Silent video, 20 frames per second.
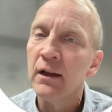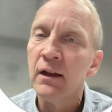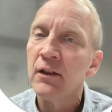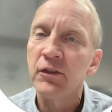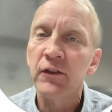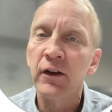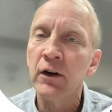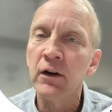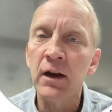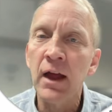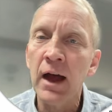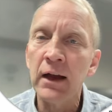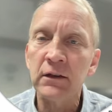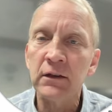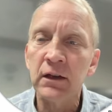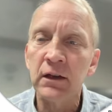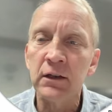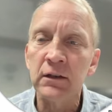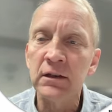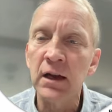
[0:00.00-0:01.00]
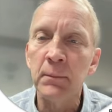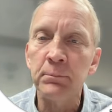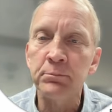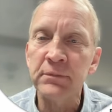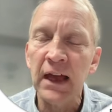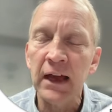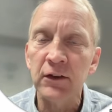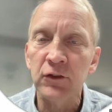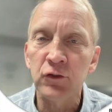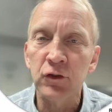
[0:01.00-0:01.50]
They're not going to dump
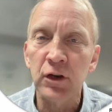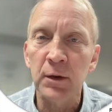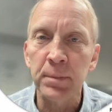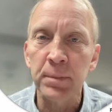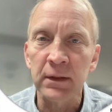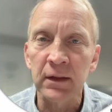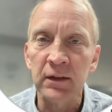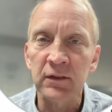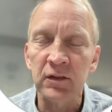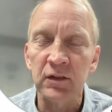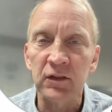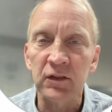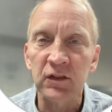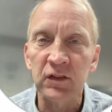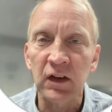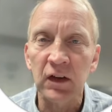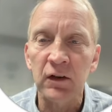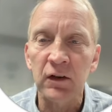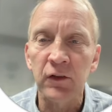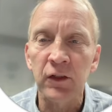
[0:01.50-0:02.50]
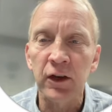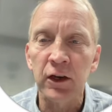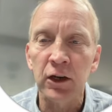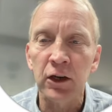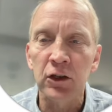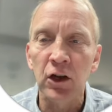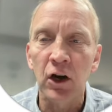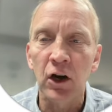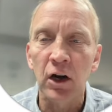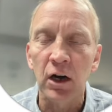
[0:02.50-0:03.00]
that trip unless they're sicker than a
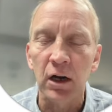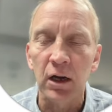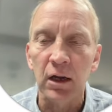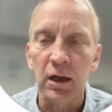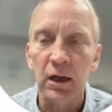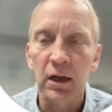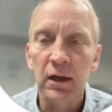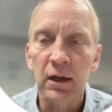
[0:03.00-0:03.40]
dog.